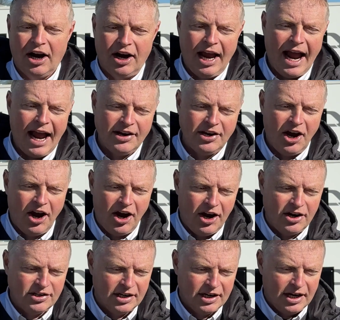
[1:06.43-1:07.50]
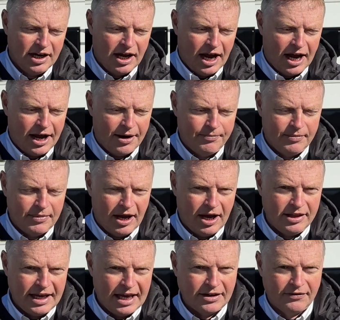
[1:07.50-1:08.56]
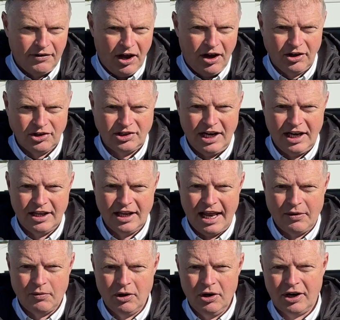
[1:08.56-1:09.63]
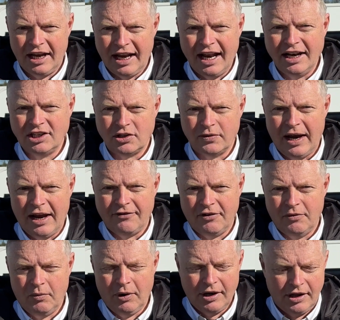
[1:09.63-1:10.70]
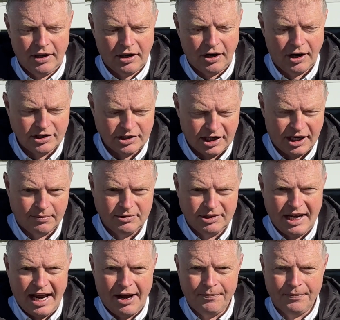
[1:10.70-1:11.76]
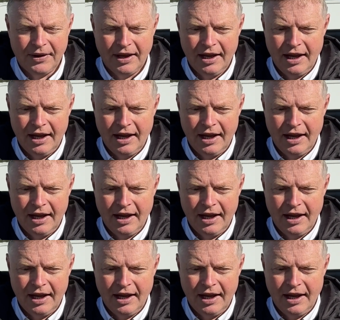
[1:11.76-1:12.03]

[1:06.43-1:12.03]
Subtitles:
I had heard at the end of last year that they were looking into it from one of the guys that comes down.